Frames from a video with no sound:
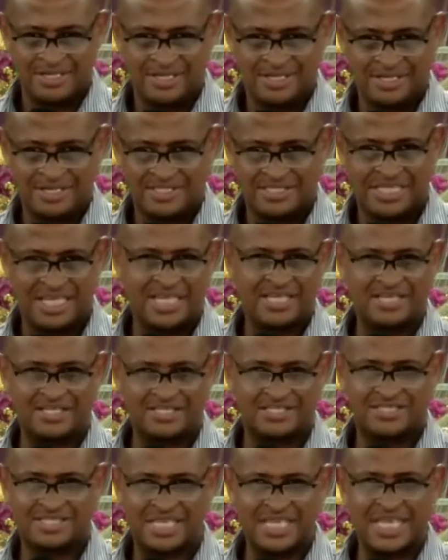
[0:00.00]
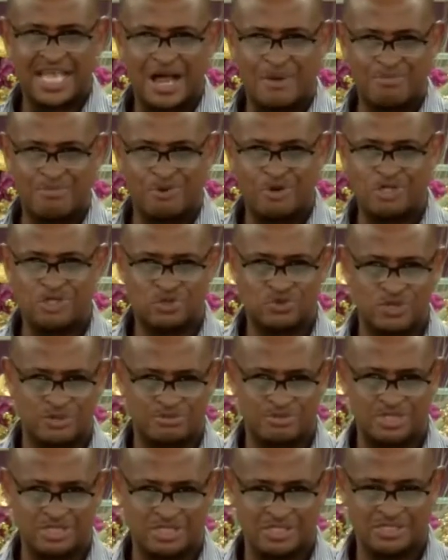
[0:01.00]
continue to seek out more
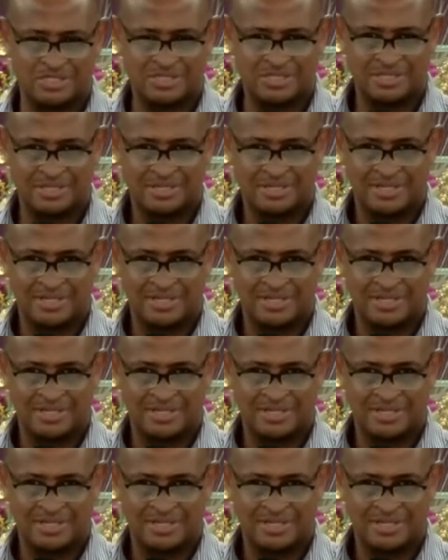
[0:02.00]
scriptures